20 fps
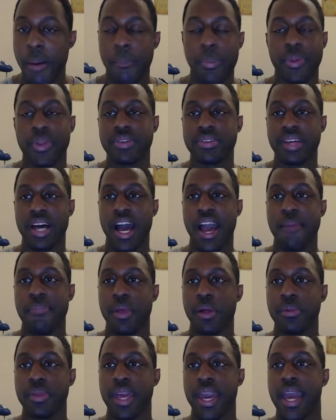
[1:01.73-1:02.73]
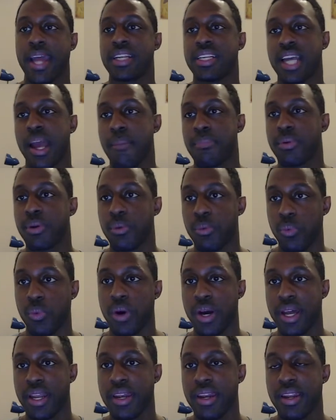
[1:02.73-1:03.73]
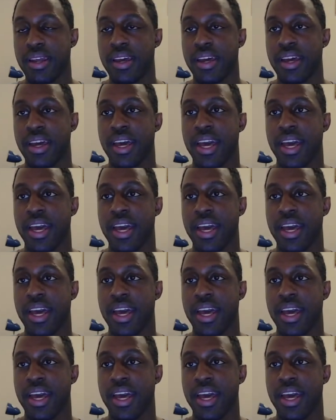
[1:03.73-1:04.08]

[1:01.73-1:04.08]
But at the time, they only had chapter 1,